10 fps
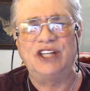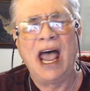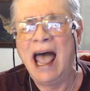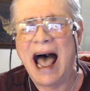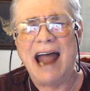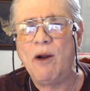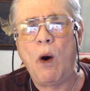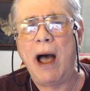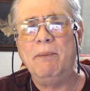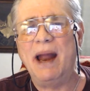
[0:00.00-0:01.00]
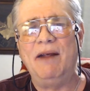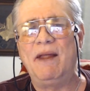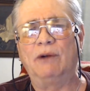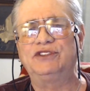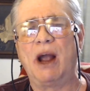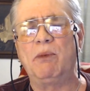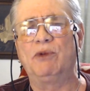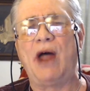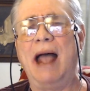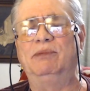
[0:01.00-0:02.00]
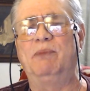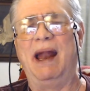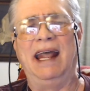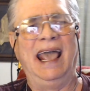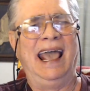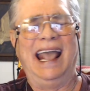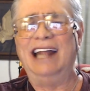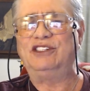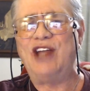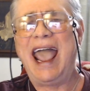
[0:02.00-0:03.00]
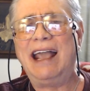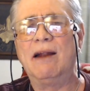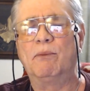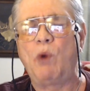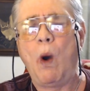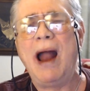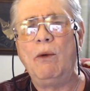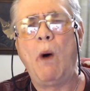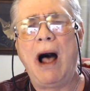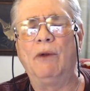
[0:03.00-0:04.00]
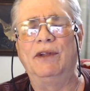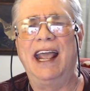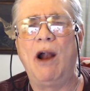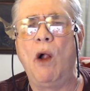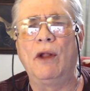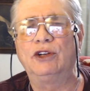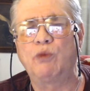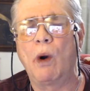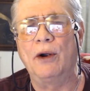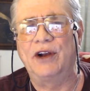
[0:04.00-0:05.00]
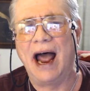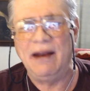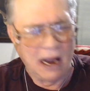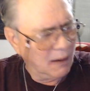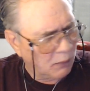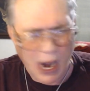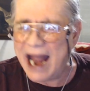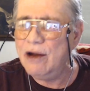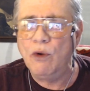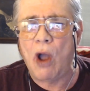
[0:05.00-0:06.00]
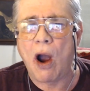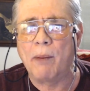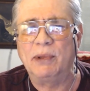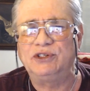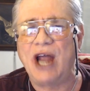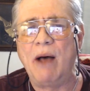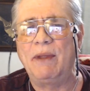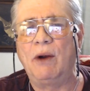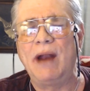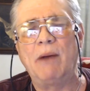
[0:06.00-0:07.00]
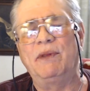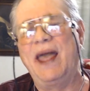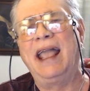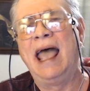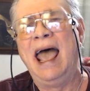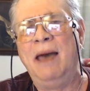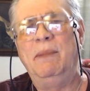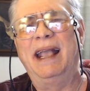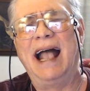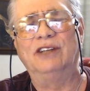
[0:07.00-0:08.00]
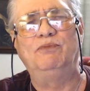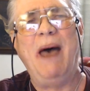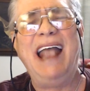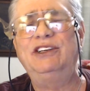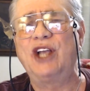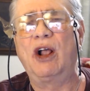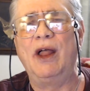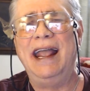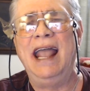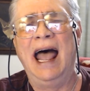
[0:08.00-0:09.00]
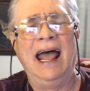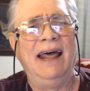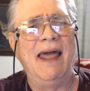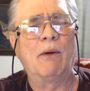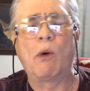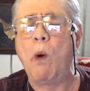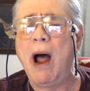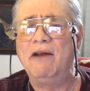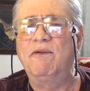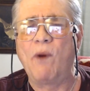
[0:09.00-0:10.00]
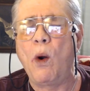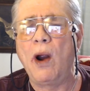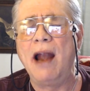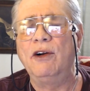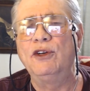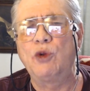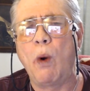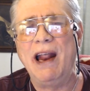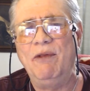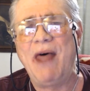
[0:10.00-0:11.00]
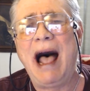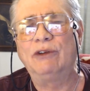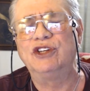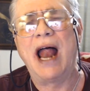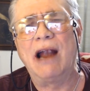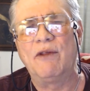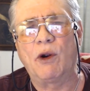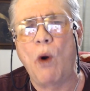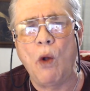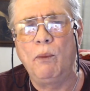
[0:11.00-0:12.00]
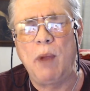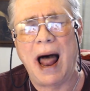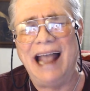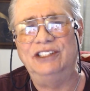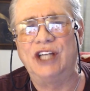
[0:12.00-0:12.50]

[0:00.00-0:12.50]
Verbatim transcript: I know I've been in there several times, but it's taken them quite a while to get all this work done. Brand new carpets down there and everything, because basically they were one 420,000 out of their old place